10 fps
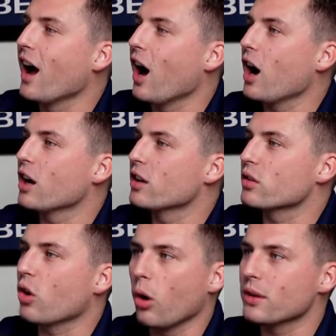Uh,
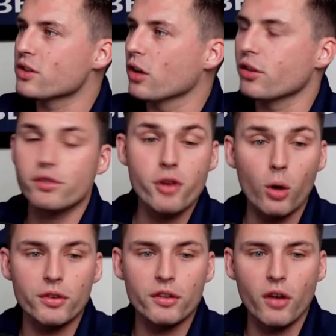Coleman Shelton
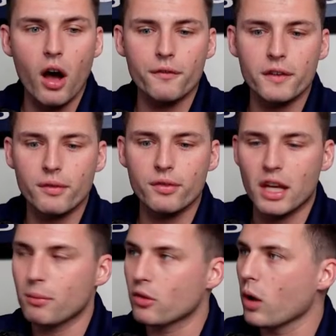knows this offensive
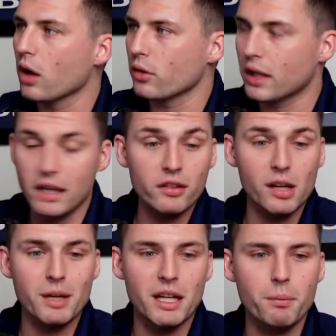scheme as well, so he's going
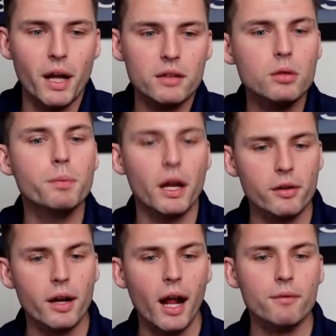to be an impact too. Better
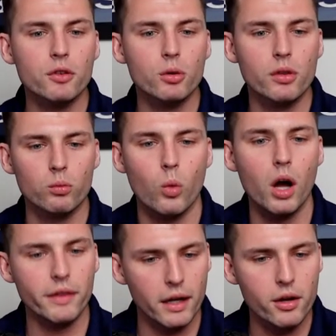to have two than
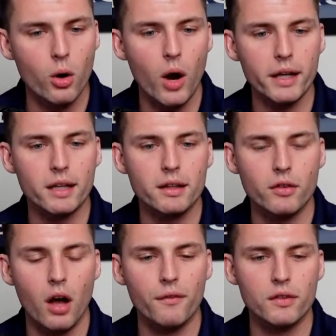one that know how to get these
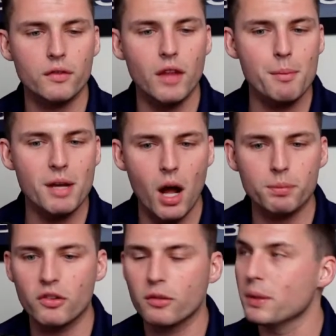offensive linemen up
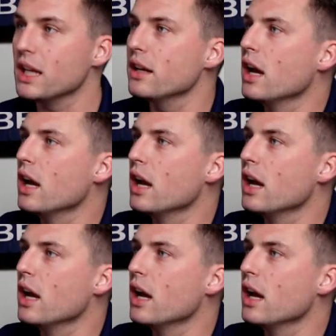to speed.